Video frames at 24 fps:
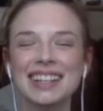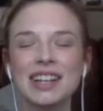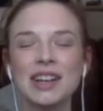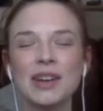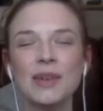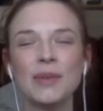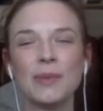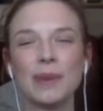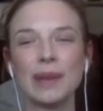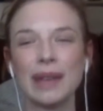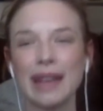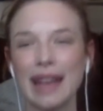
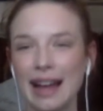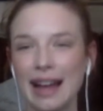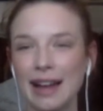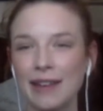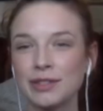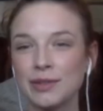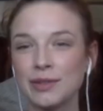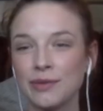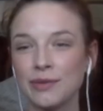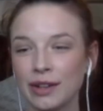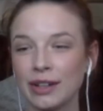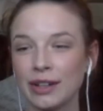We have
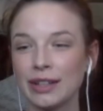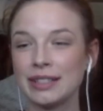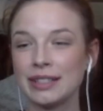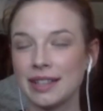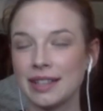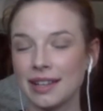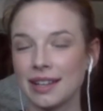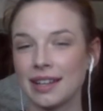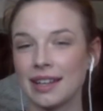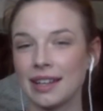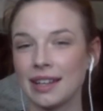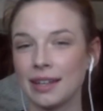some very
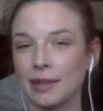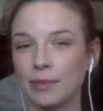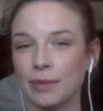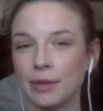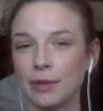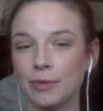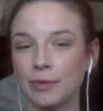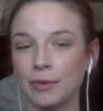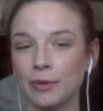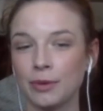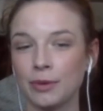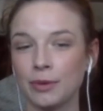dedicated
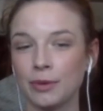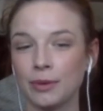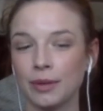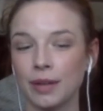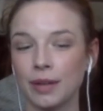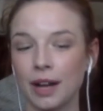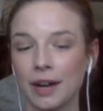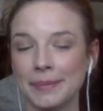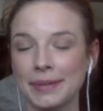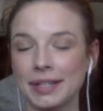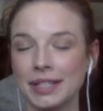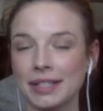people who
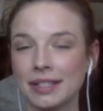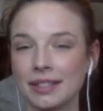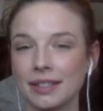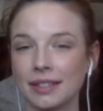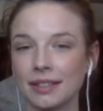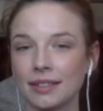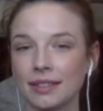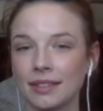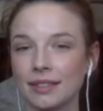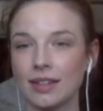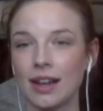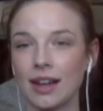comment
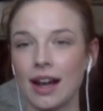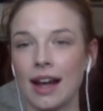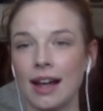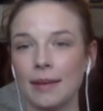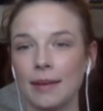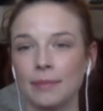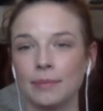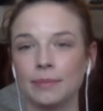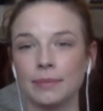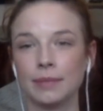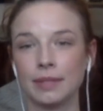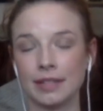
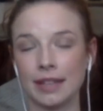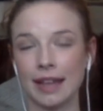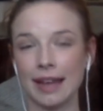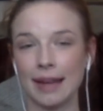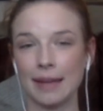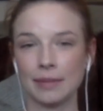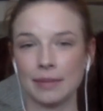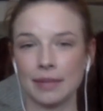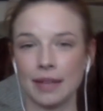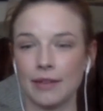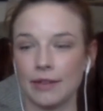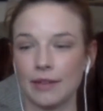time stamps
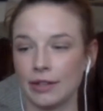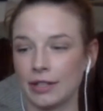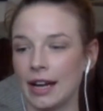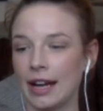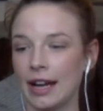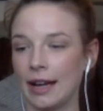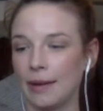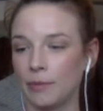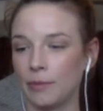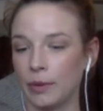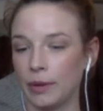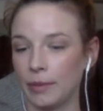every
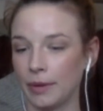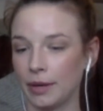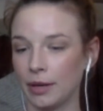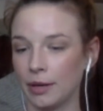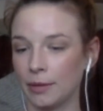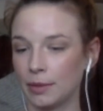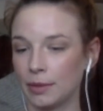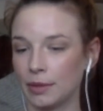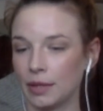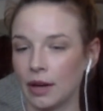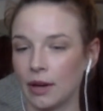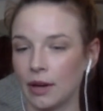time we burp.
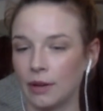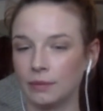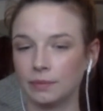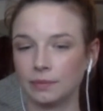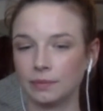So